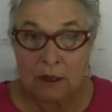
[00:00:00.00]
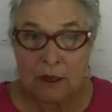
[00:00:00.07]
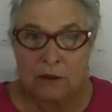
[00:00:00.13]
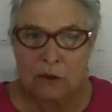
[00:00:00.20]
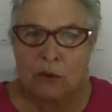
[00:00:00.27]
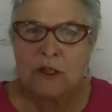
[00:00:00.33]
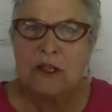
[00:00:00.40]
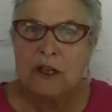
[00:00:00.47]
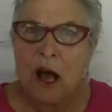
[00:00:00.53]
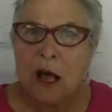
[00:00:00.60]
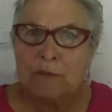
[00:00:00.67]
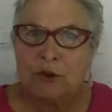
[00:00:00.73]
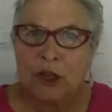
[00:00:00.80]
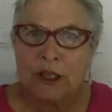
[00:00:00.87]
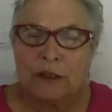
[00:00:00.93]
So it's an
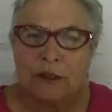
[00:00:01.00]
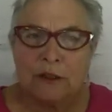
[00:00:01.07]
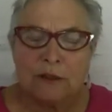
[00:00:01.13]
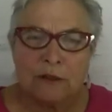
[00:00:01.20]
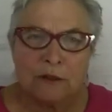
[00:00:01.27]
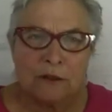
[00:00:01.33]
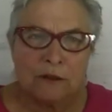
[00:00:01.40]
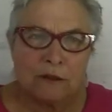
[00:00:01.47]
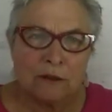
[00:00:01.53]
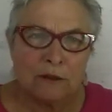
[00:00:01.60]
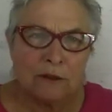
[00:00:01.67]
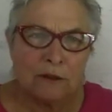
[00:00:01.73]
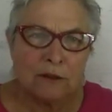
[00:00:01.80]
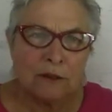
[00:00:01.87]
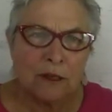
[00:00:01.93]
object.
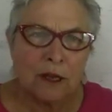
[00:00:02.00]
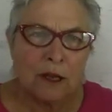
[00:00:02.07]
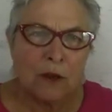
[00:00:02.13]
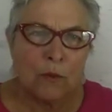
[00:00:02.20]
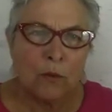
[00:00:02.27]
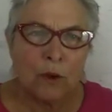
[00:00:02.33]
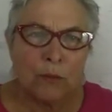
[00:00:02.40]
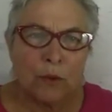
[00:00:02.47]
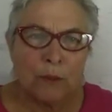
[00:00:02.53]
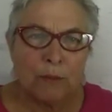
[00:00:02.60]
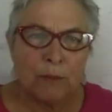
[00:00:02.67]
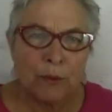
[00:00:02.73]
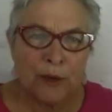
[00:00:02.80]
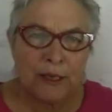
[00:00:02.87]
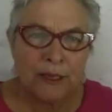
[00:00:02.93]
When we
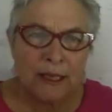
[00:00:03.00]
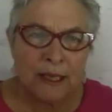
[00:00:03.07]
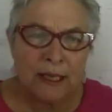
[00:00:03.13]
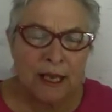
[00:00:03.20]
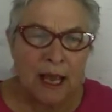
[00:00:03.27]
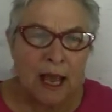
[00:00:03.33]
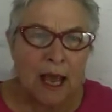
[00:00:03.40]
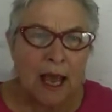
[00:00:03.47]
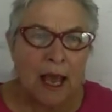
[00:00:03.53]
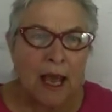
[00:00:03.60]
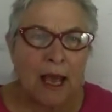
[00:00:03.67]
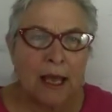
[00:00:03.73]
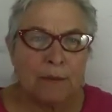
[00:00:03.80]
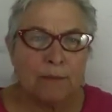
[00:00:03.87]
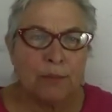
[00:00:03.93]
print it,
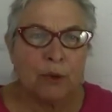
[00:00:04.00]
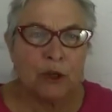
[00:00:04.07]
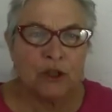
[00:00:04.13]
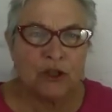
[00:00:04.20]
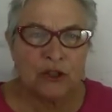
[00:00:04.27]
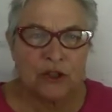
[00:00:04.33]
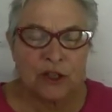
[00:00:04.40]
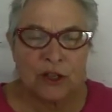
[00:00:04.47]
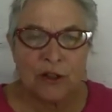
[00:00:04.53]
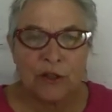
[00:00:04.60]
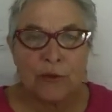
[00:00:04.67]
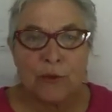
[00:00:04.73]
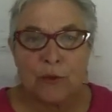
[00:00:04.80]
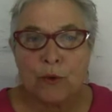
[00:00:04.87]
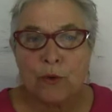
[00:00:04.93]
it pushes it
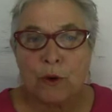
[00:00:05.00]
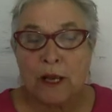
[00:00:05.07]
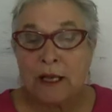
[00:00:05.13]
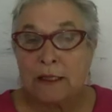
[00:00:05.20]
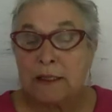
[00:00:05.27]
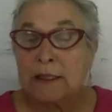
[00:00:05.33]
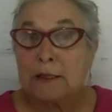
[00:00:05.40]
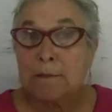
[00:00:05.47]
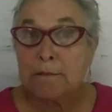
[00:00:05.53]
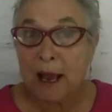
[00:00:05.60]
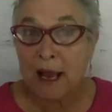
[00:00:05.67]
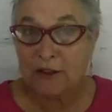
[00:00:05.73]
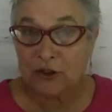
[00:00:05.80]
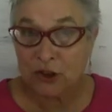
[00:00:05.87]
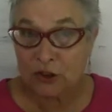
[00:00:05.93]
through its
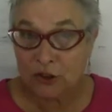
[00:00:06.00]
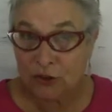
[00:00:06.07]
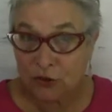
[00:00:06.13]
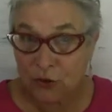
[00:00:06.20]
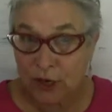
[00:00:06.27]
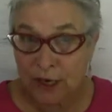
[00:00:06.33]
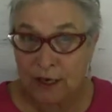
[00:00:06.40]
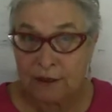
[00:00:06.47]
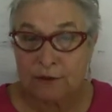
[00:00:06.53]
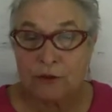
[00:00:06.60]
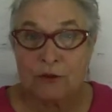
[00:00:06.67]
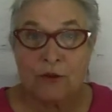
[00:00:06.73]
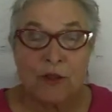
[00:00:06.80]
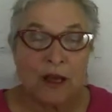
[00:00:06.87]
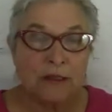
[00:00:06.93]
magic string.
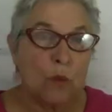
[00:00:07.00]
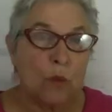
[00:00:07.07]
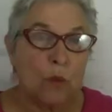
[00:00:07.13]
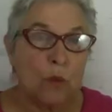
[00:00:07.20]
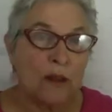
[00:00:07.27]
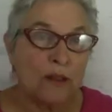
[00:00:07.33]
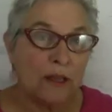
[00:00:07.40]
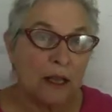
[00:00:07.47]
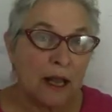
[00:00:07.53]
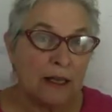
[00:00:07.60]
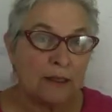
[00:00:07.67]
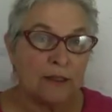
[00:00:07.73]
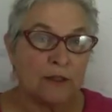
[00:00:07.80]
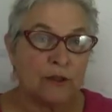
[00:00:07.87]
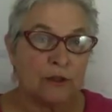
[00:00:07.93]
So that's what that
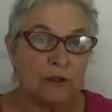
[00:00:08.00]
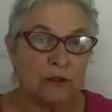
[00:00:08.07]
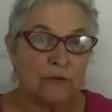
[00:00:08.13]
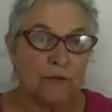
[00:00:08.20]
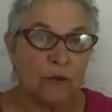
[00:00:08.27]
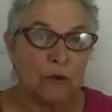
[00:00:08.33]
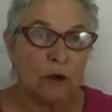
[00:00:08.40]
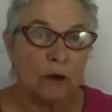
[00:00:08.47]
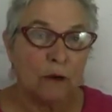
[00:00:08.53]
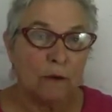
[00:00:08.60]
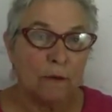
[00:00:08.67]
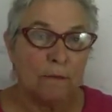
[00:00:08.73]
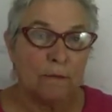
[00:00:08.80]
is used for.